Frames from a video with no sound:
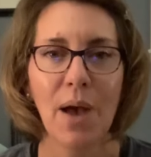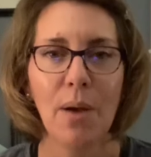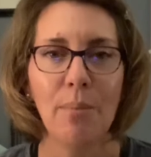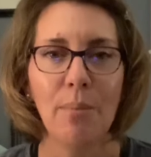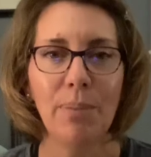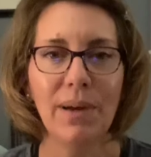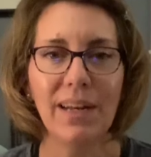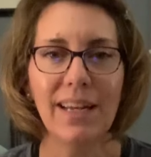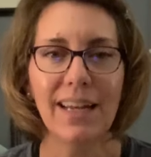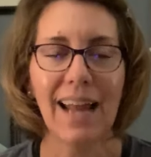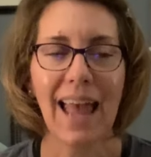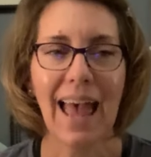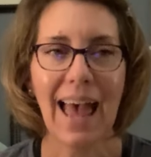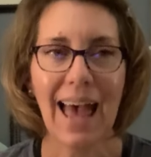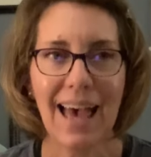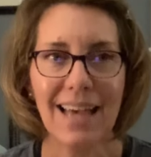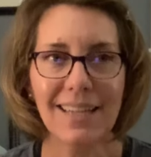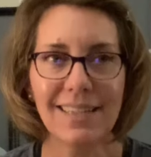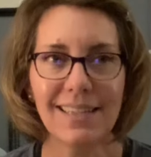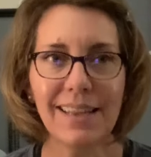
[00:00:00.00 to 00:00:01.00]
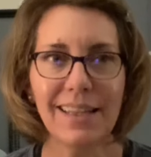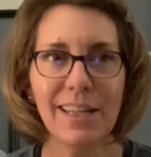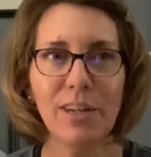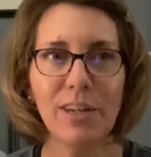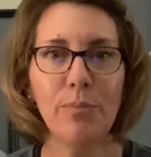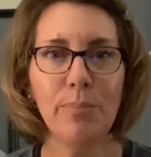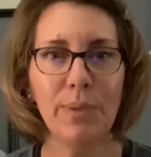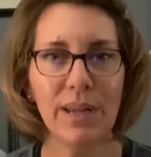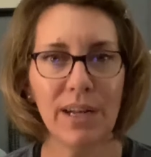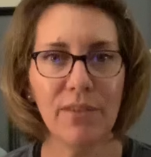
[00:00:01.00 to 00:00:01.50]
but it has a little
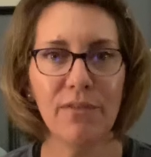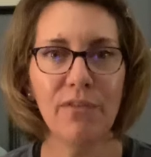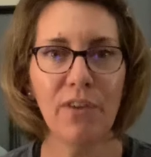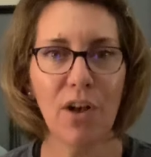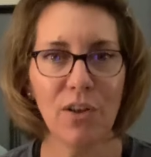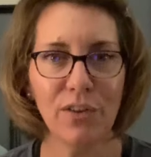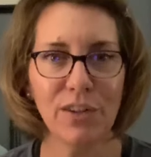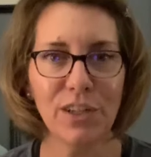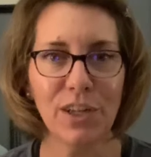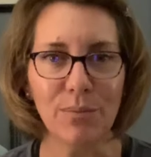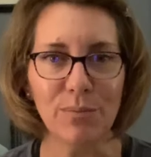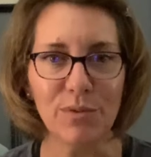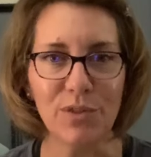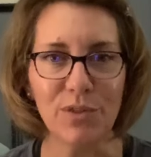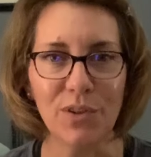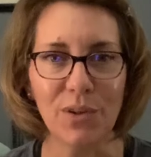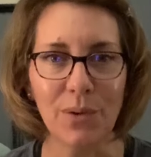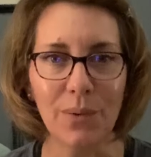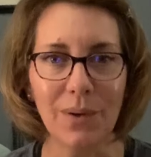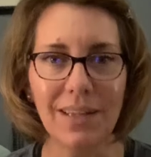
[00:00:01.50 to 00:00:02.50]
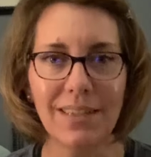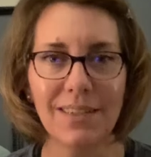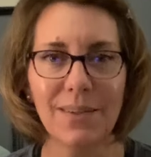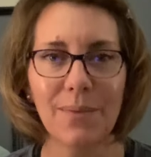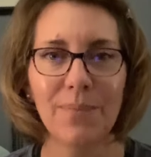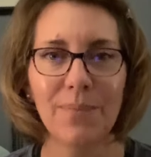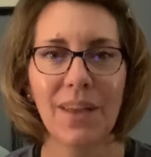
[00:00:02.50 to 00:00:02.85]
bit of volume to it.